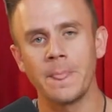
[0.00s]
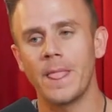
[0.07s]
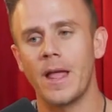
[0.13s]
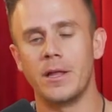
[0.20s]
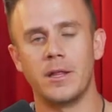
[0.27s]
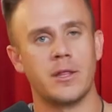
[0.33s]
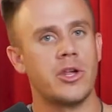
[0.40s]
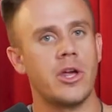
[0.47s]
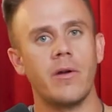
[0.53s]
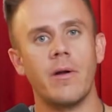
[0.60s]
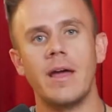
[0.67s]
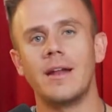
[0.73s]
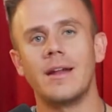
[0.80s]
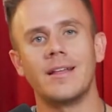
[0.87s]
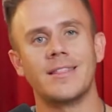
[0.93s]
has
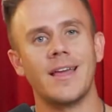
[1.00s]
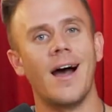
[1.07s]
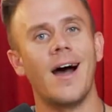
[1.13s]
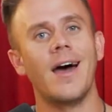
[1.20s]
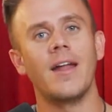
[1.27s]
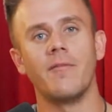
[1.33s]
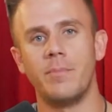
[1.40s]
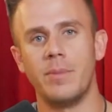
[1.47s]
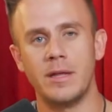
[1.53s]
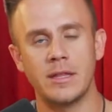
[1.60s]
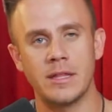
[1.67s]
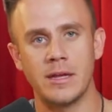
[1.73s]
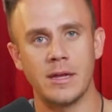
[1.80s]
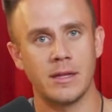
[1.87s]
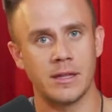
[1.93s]
generated a ton of
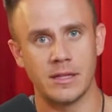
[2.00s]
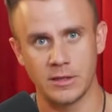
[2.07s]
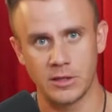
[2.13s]
business